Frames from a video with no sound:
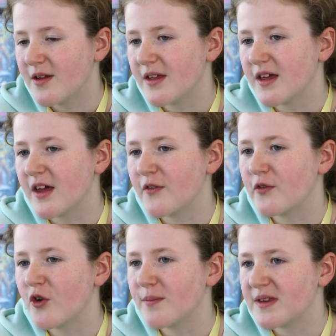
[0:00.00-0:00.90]
like if
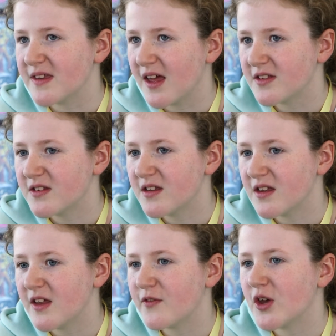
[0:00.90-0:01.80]
you've not been tested,
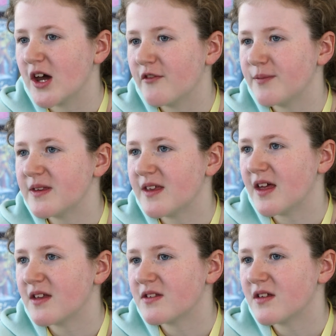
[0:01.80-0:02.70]
and if you have been
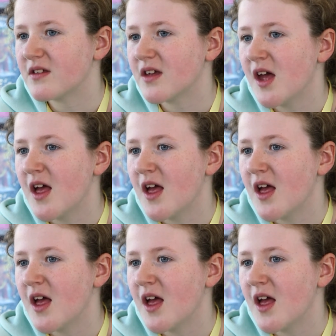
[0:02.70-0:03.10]
tested,